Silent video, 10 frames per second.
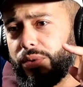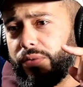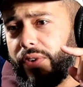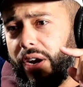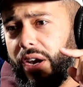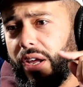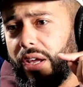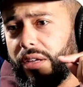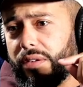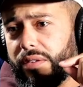were
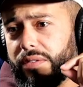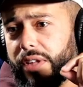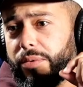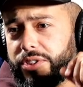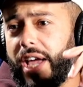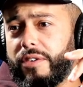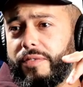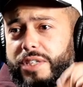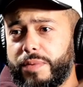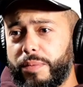very they were
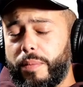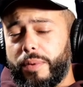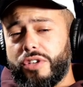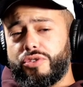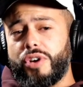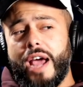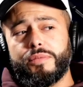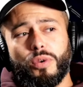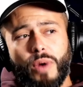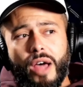sacrificed people, but the tribes
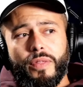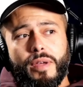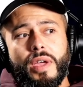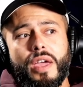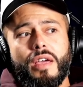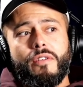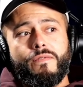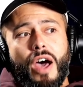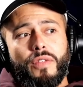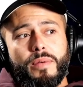around them
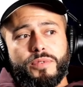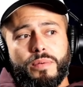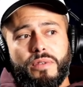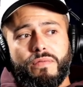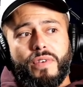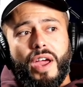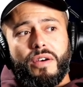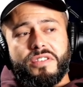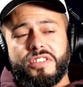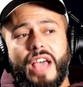found them to be
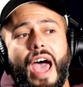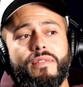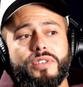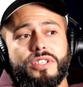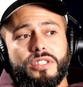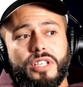very savages.